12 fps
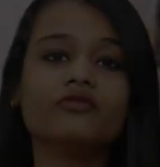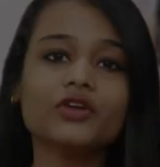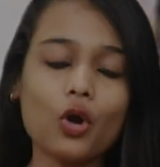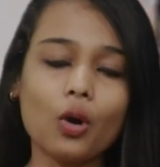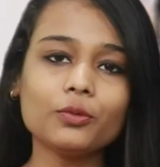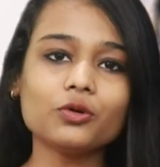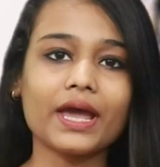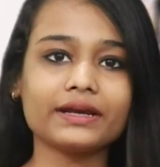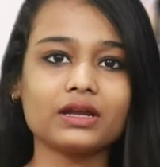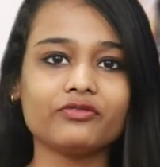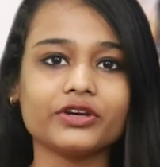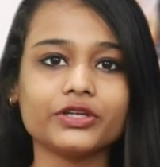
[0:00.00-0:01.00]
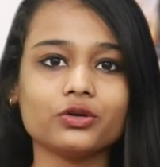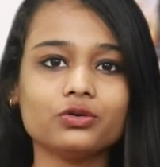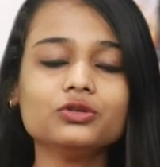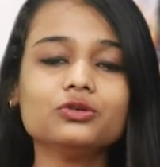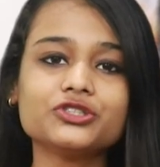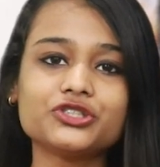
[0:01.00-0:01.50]
We hope you liked the
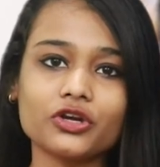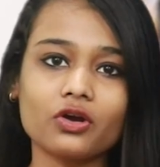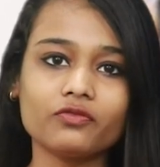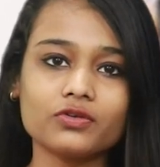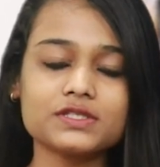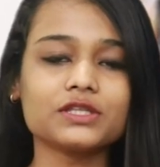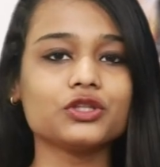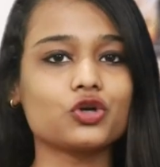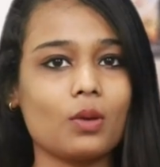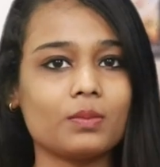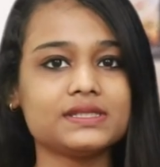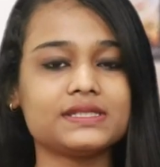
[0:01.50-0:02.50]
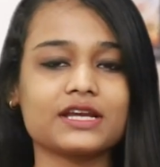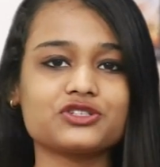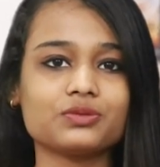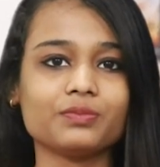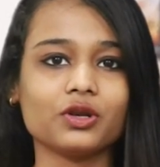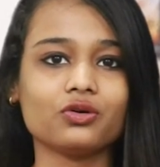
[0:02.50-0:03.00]
video. Do share your views in the comment
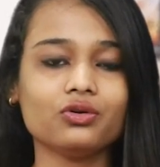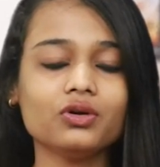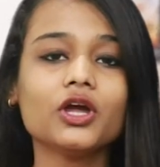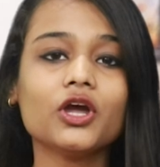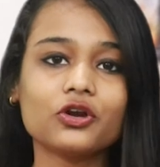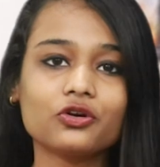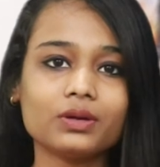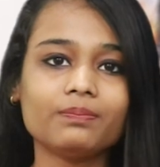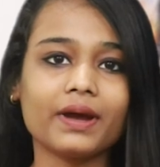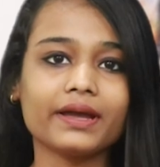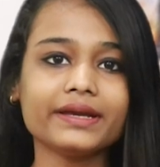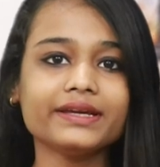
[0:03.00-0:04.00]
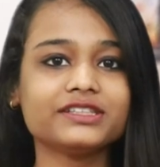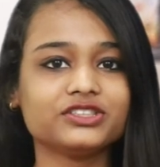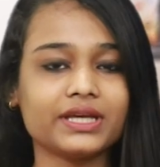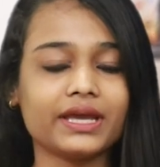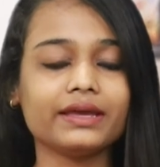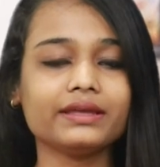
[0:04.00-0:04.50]
section below. Goodbye.
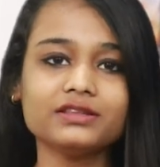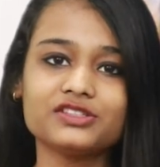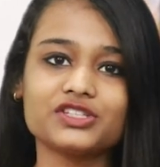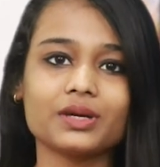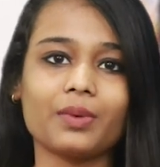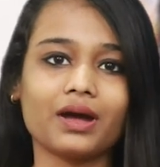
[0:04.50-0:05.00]
Jai Hind, Jai